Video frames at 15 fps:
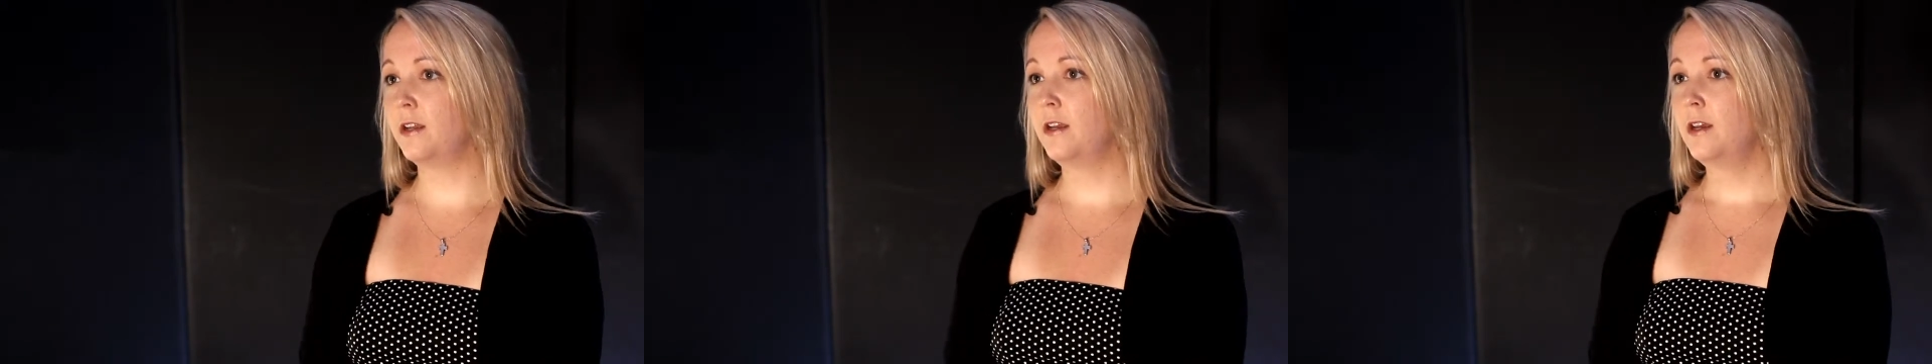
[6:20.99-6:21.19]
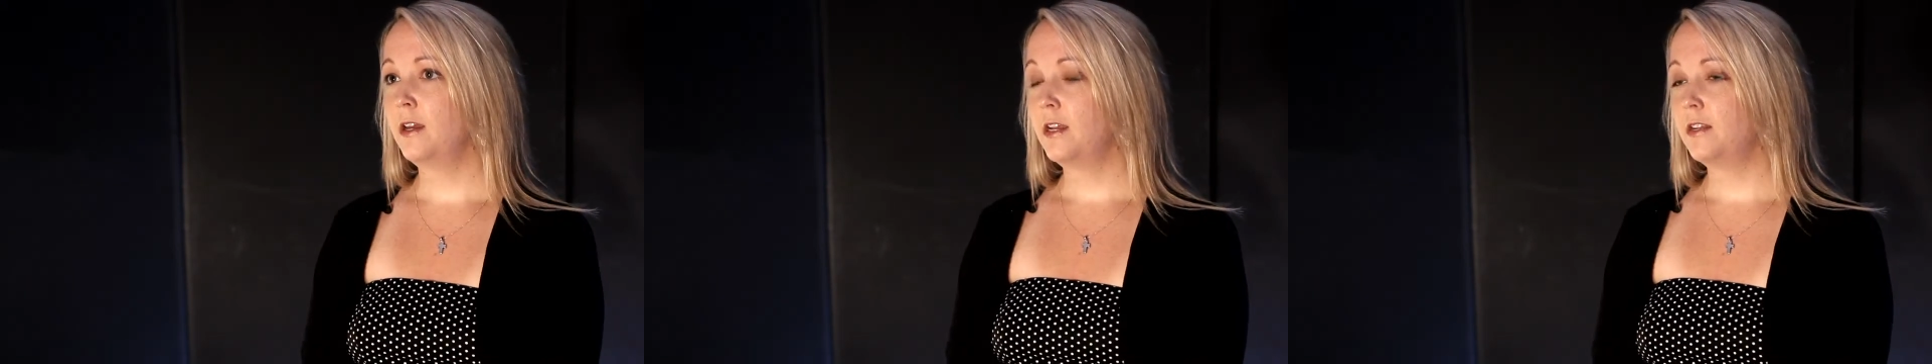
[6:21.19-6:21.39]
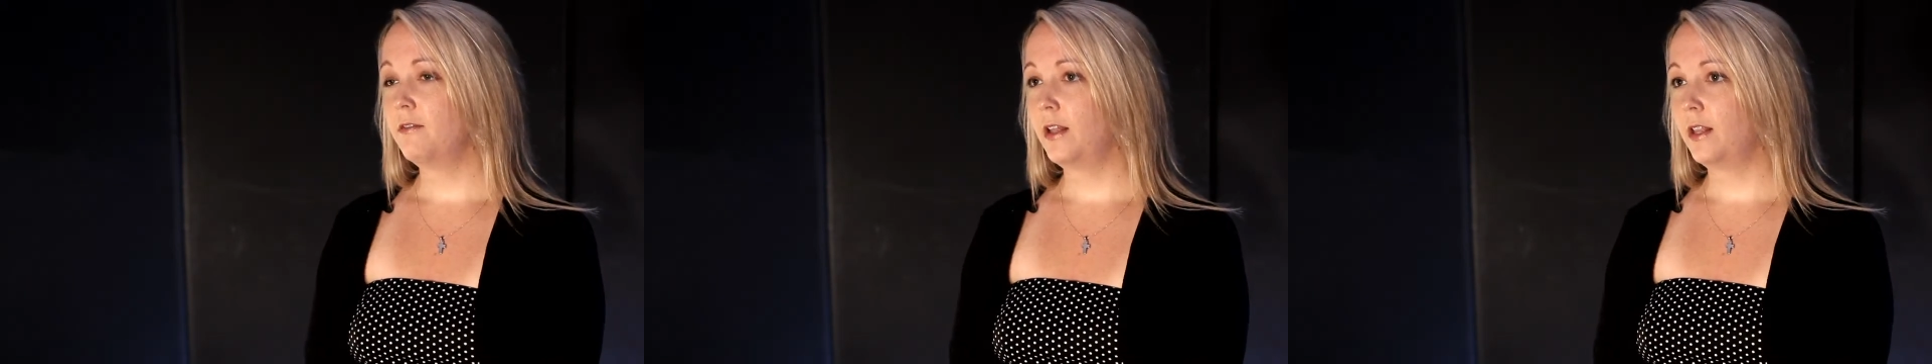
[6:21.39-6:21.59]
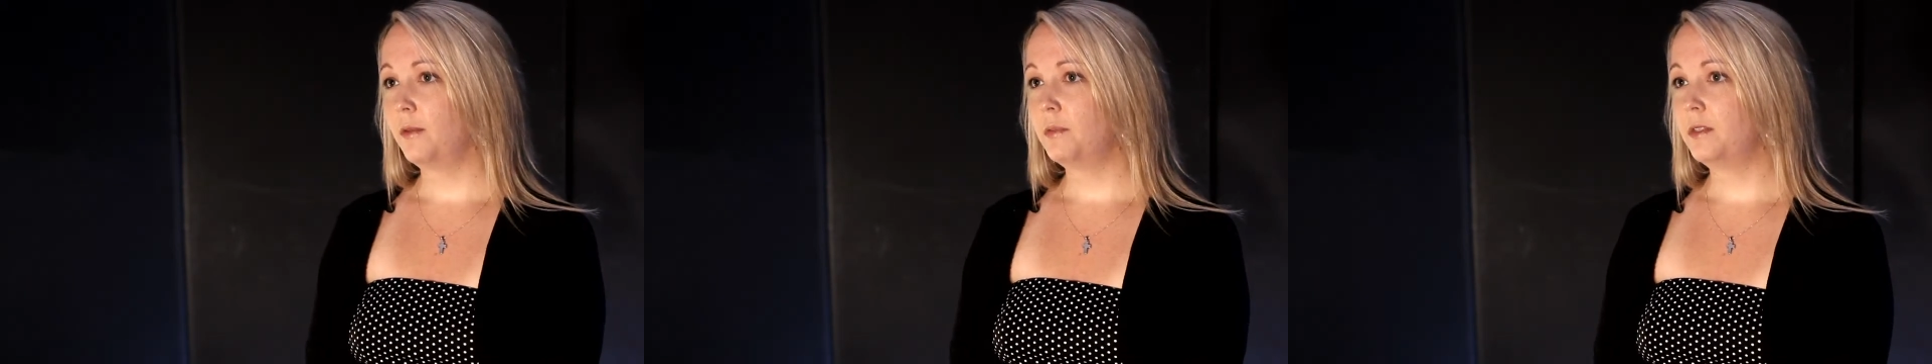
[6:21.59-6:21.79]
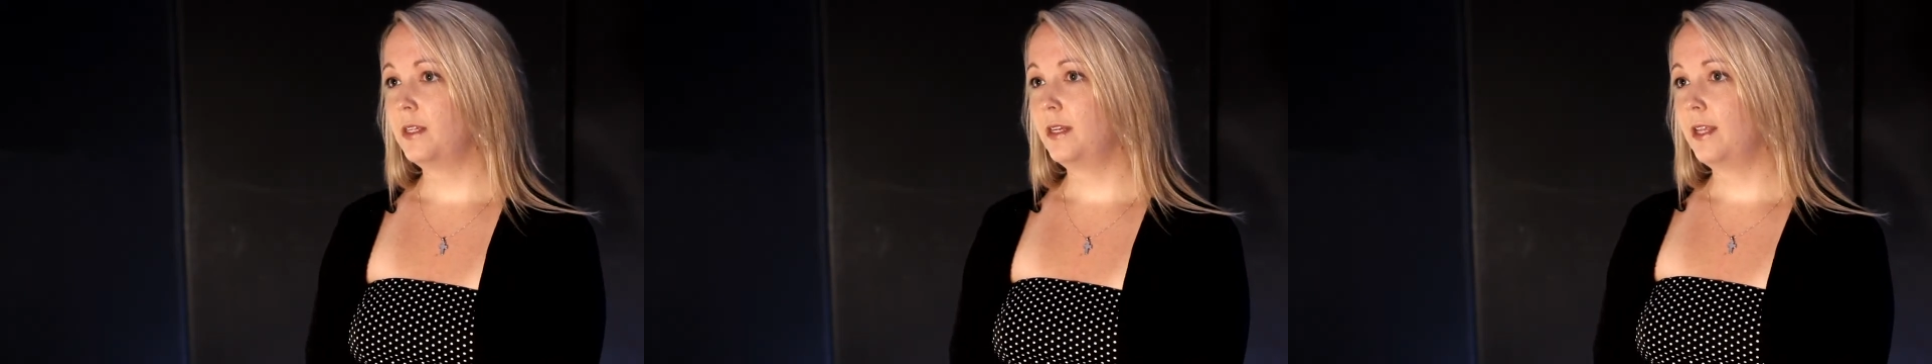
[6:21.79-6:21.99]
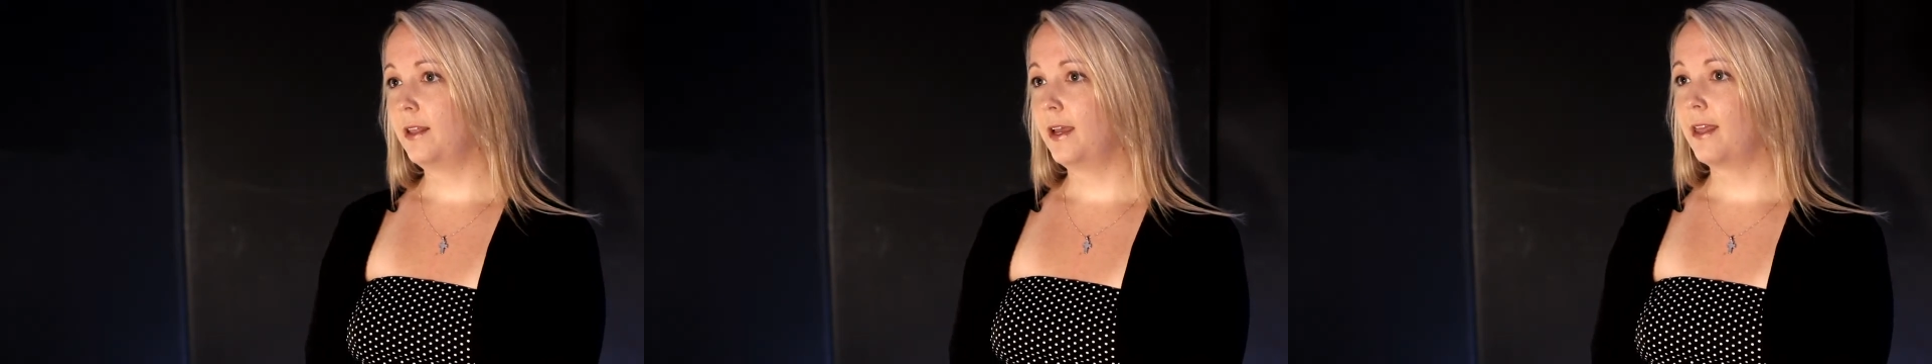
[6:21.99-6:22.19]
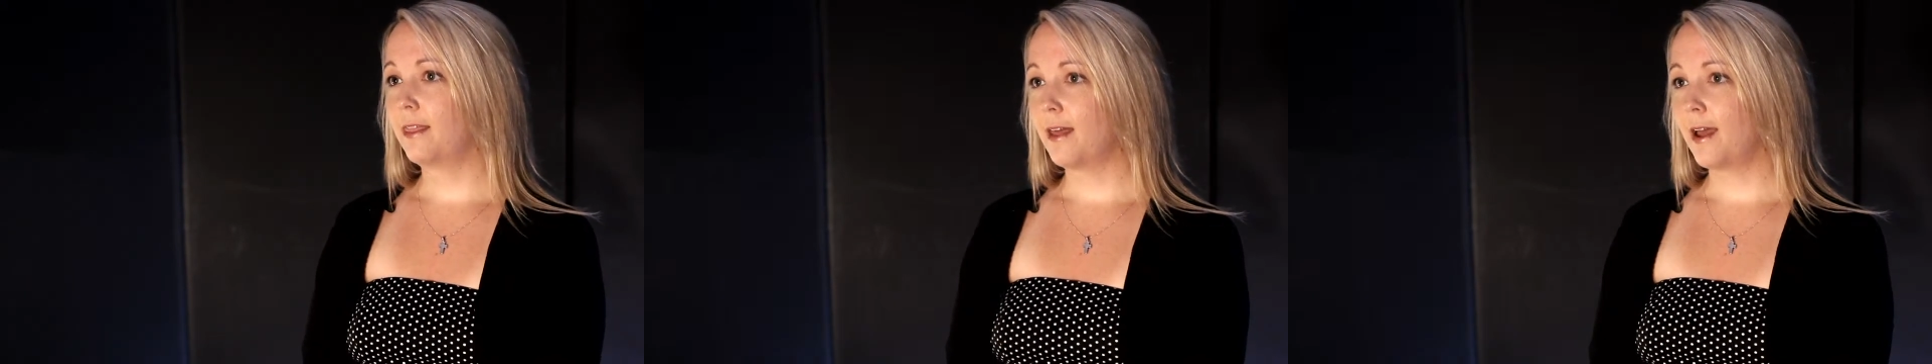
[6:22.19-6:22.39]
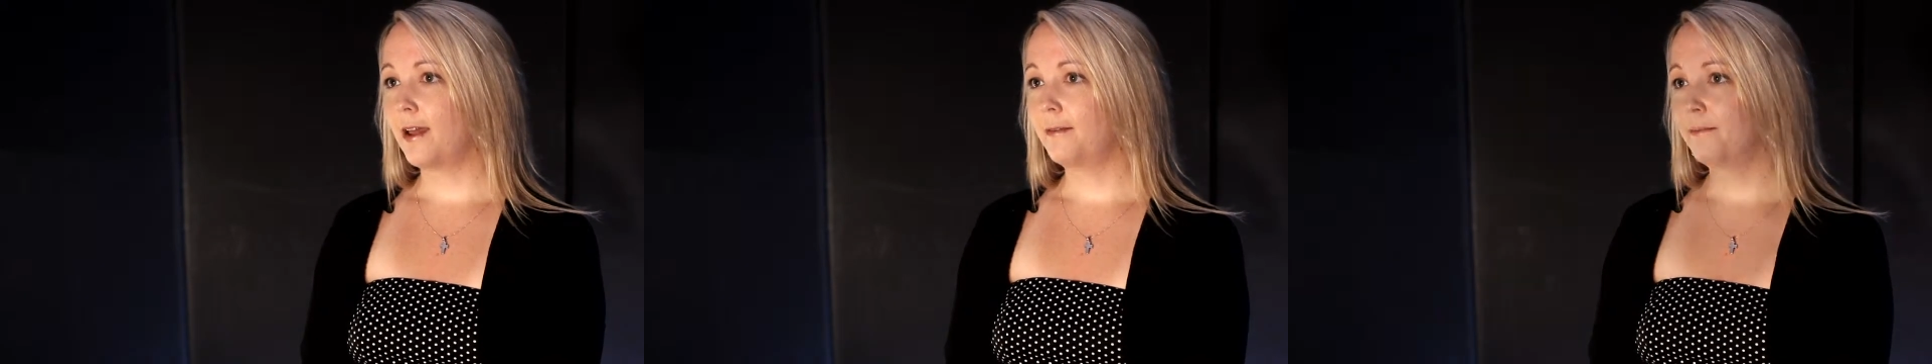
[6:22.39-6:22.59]
a developed city
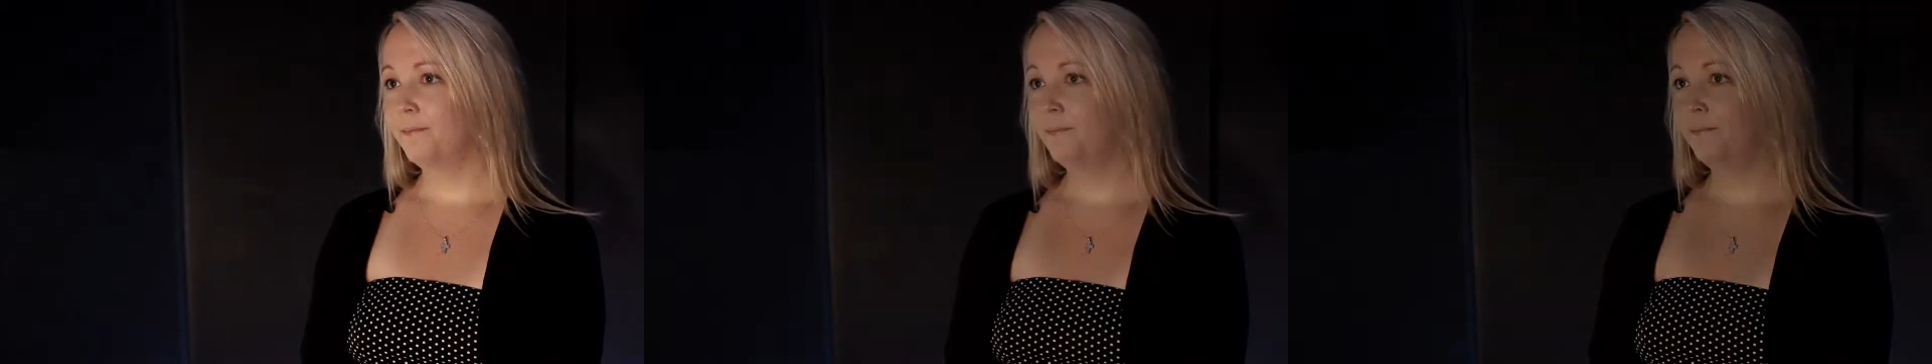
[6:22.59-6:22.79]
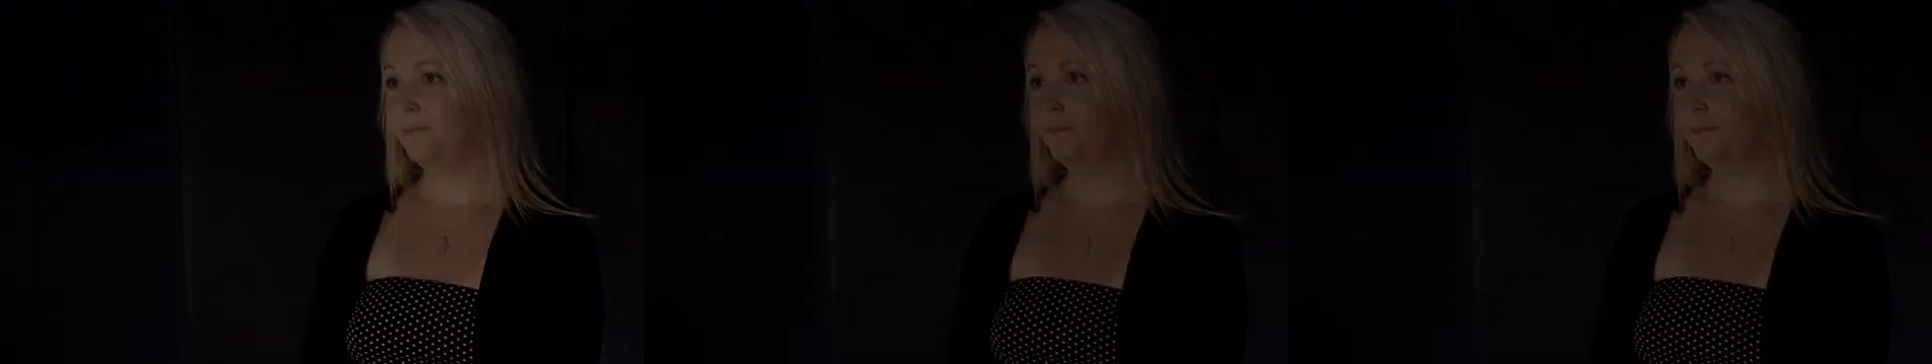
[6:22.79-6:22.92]
like that.